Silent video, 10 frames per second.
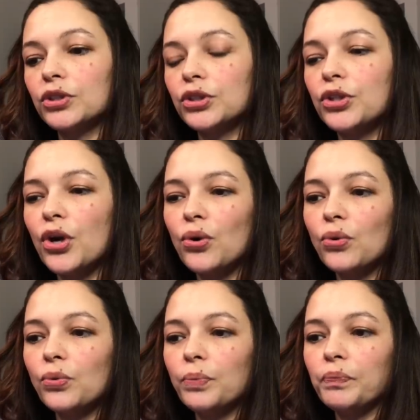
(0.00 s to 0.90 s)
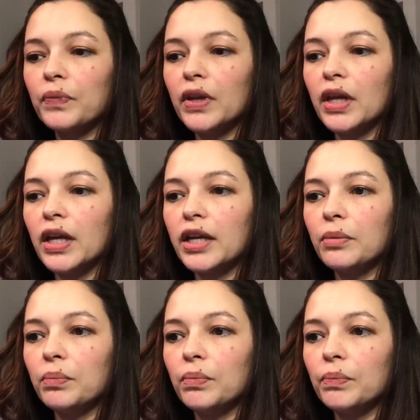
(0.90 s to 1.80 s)
no,
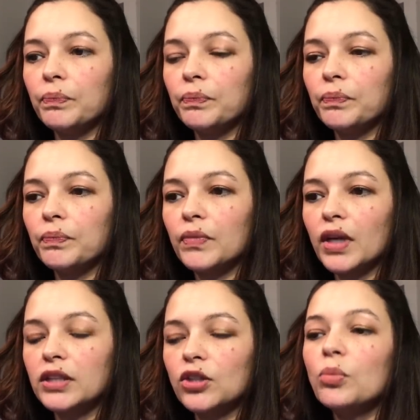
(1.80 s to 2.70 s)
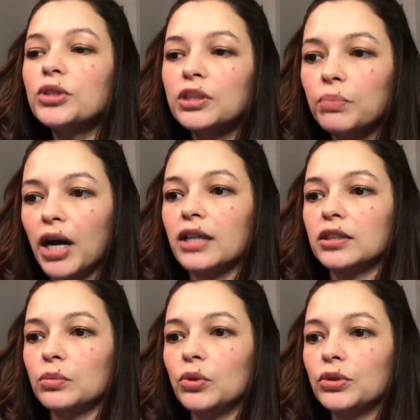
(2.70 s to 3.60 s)
it's almost
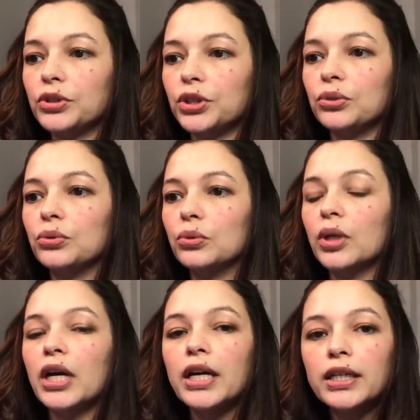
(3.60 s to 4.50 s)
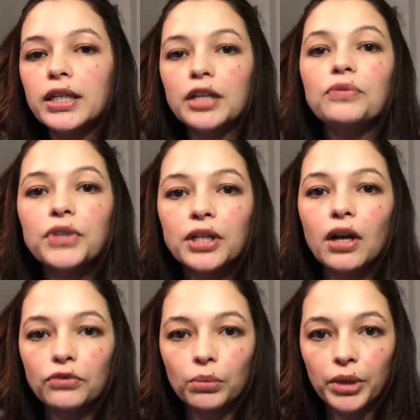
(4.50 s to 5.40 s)
impossible to give the
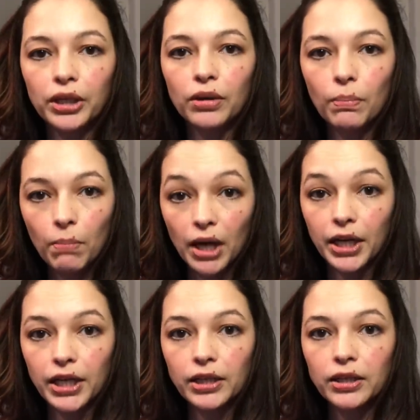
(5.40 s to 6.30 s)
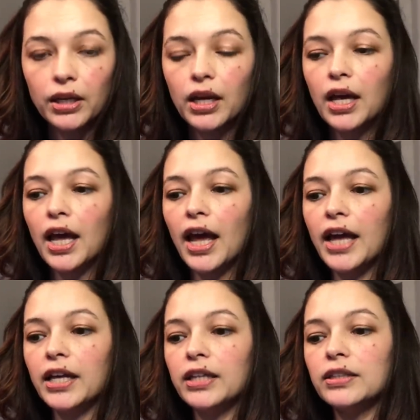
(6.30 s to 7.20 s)
government money
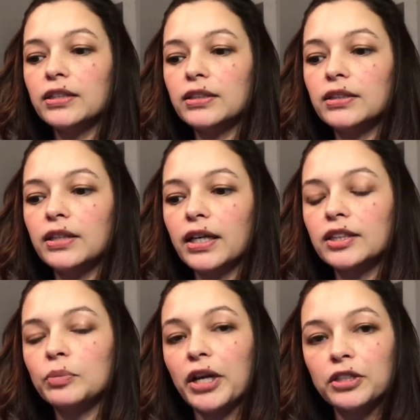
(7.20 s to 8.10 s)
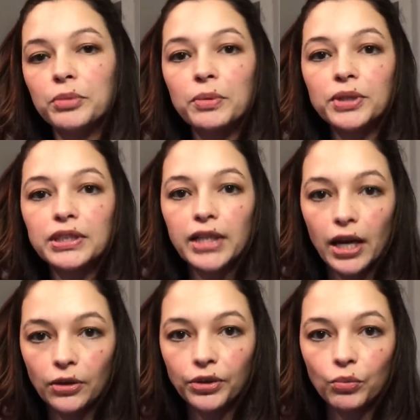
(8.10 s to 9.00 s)
and expect to be able to
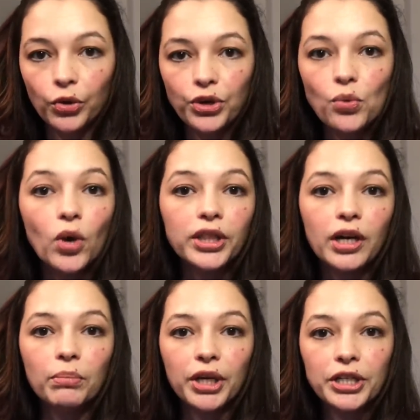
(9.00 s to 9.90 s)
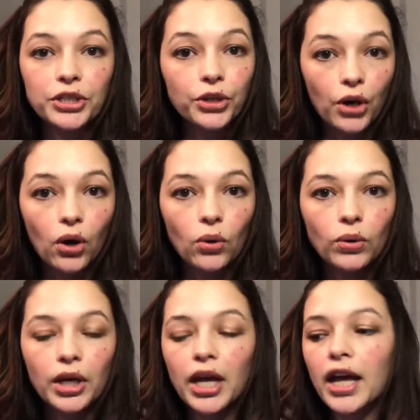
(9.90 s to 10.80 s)
tell them where you want that money to go.
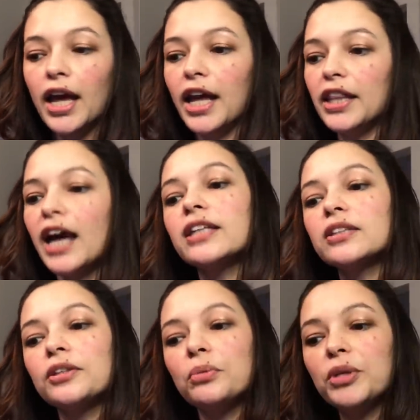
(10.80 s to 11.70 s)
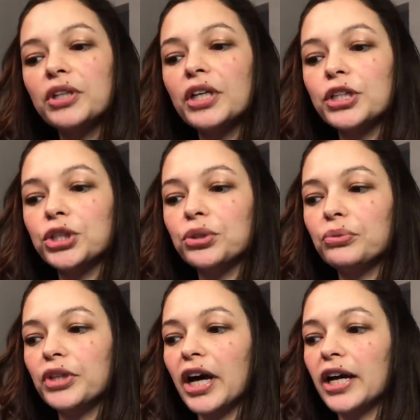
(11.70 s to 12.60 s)
And that's going to be the
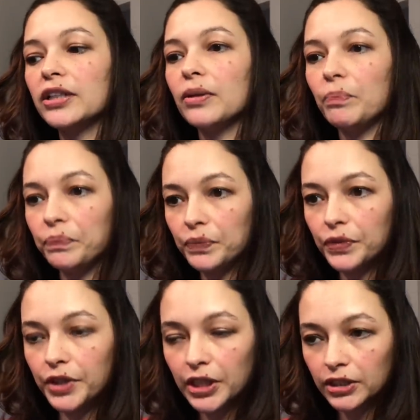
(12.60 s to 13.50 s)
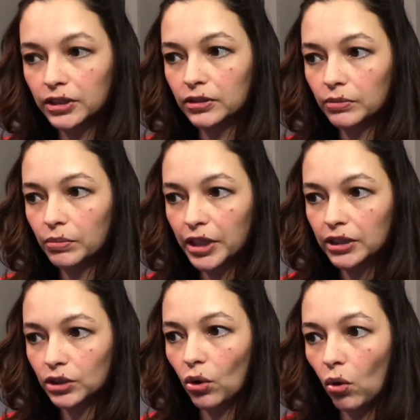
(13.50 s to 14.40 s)
issue that this
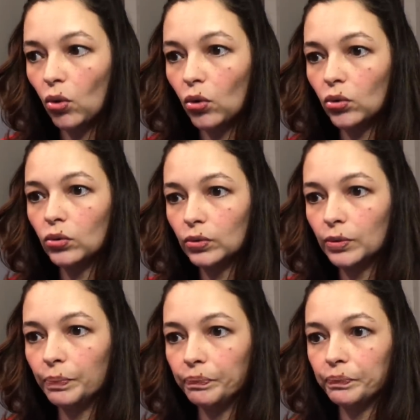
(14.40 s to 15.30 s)
whole